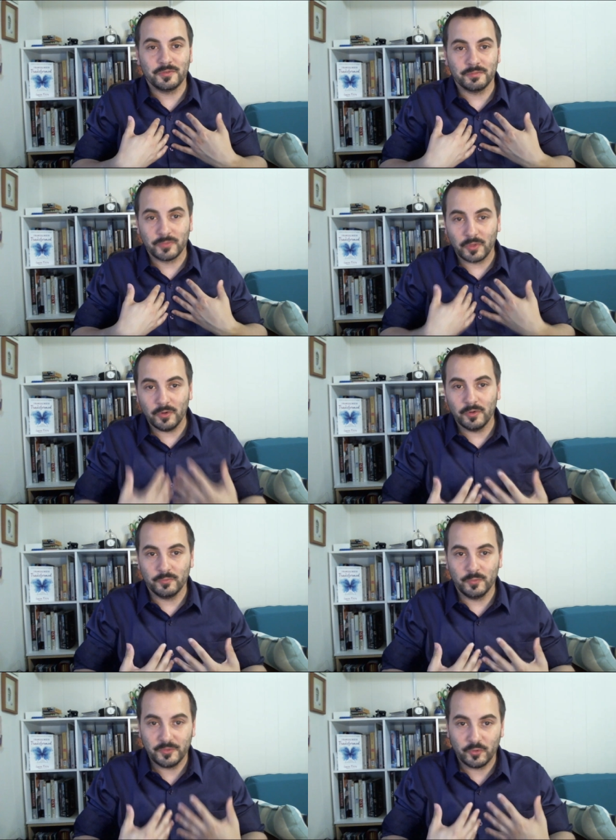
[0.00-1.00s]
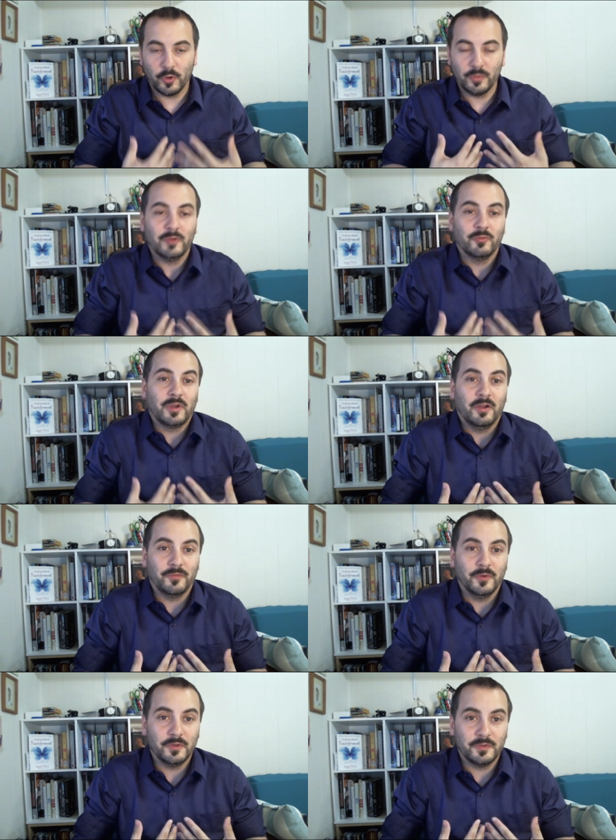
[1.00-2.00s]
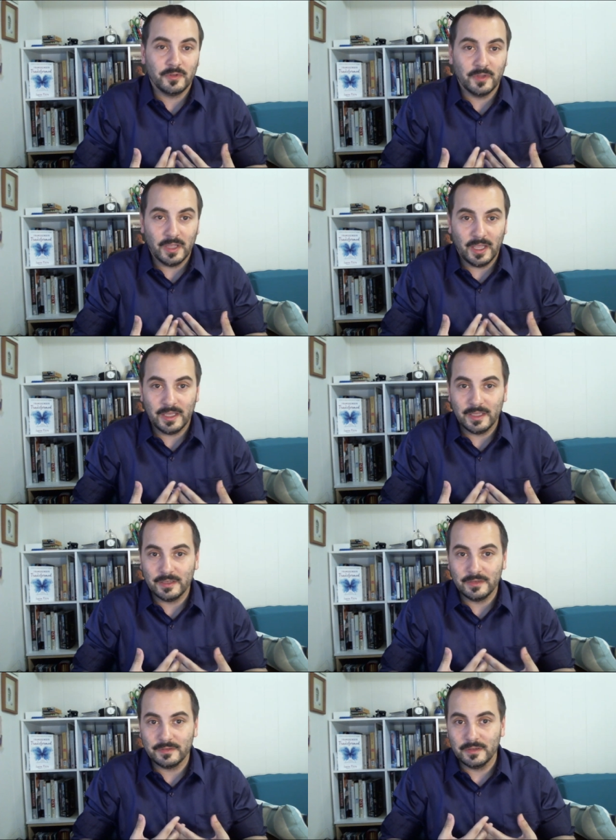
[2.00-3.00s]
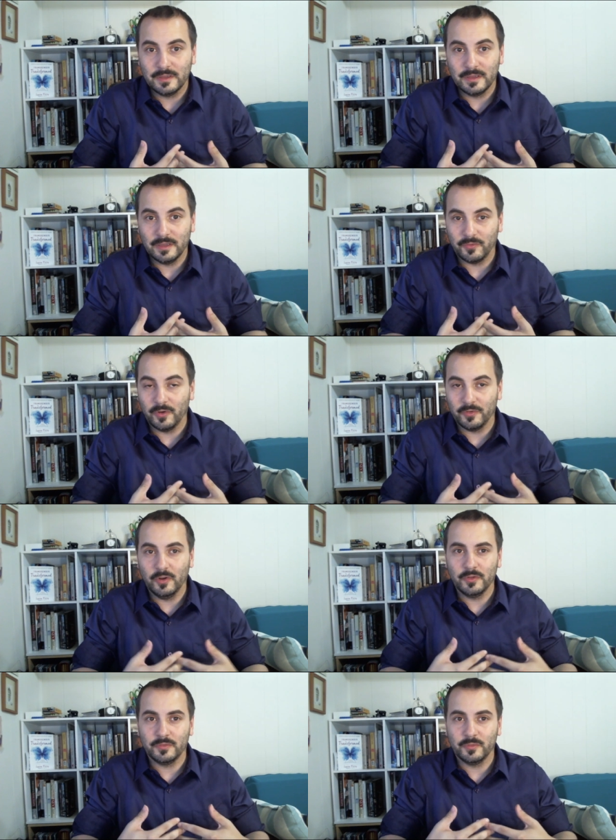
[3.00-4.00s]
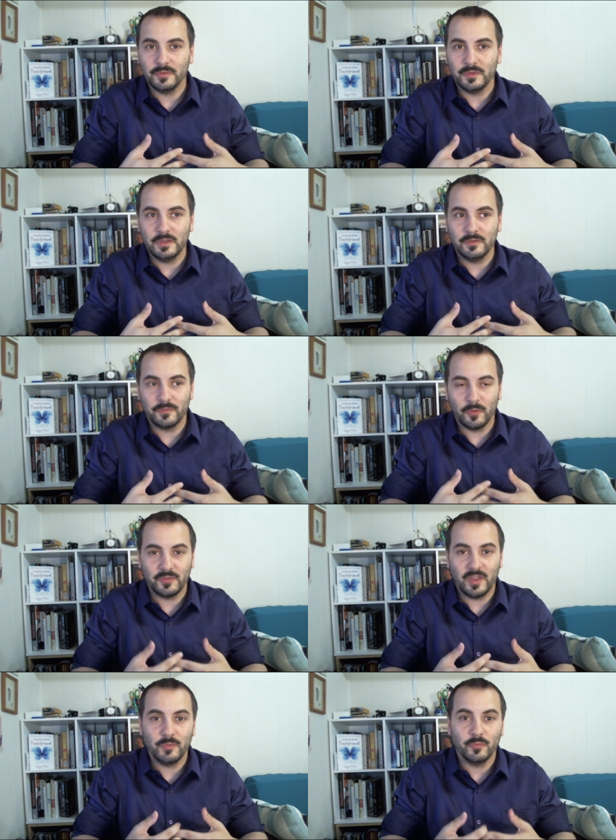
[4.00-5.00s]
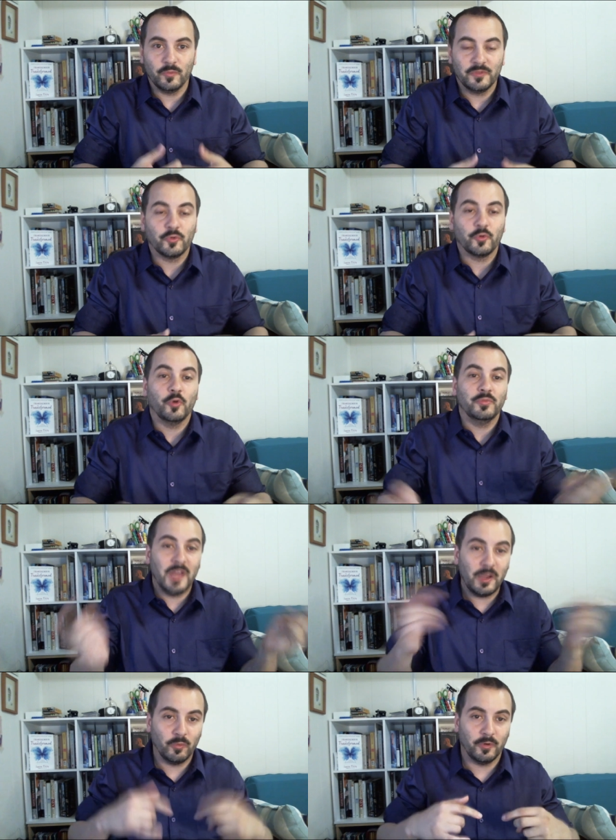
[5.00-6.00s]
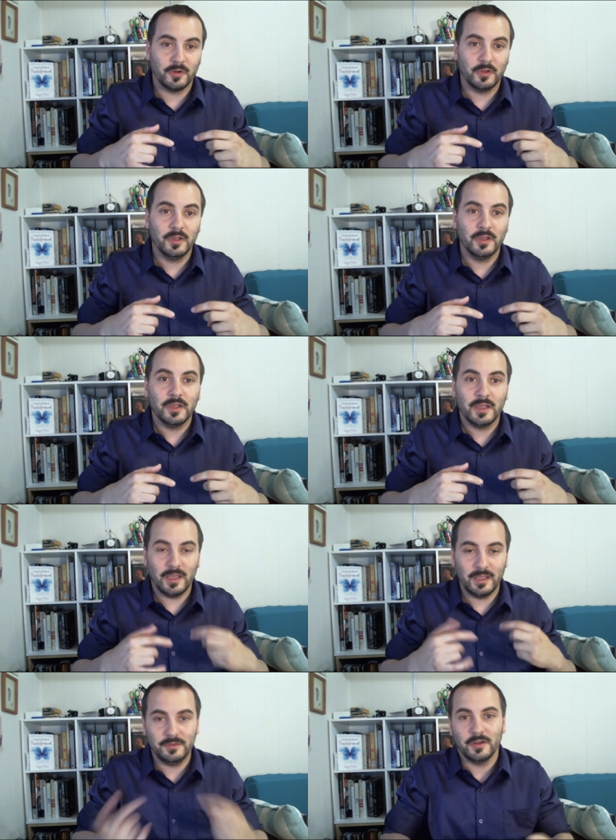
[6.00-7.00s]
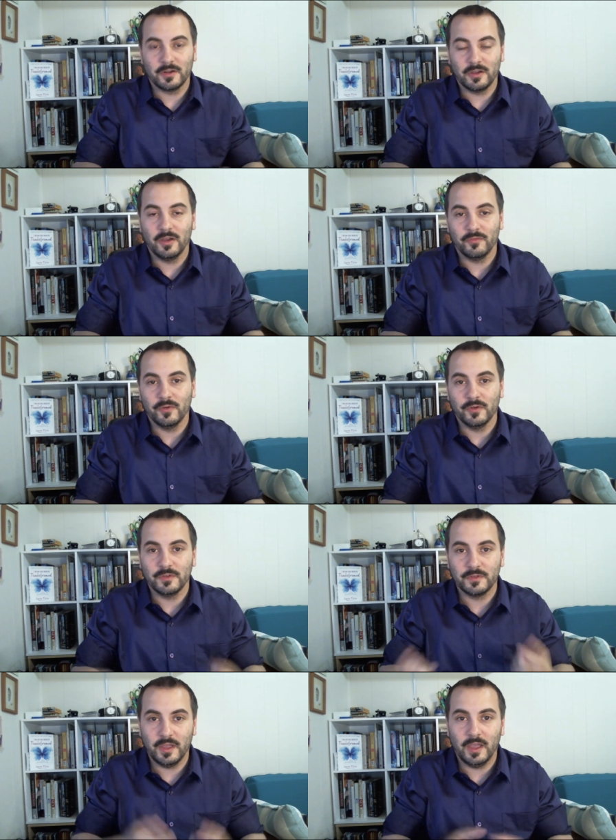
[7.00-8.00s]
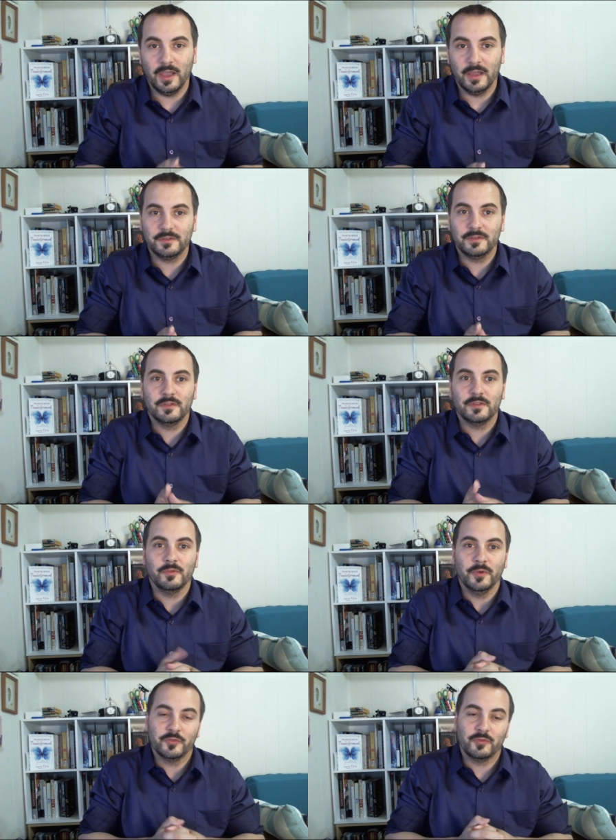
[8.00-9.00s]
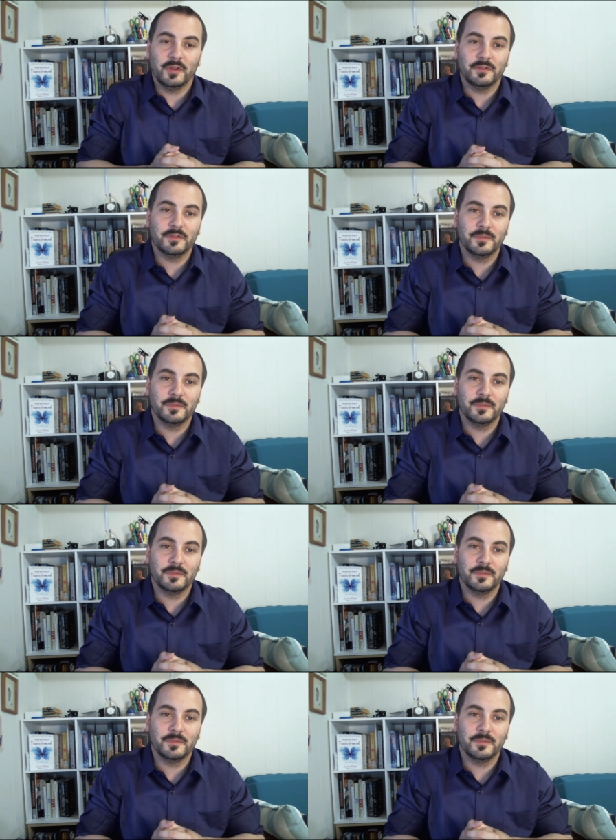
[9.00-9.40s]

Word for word: third Restored Hope Network conference, and as far as I know, this was the first time Restored Hope Network had done a conference at Ridgecrest.